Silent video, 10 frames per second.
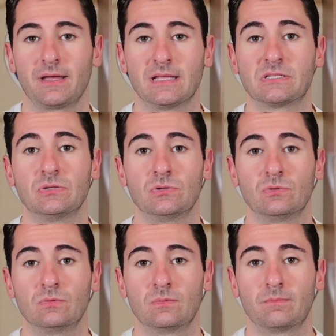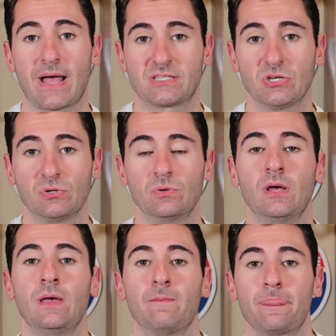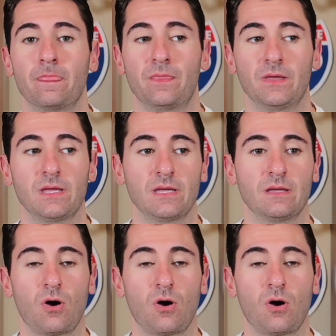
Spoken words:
into Batuu, the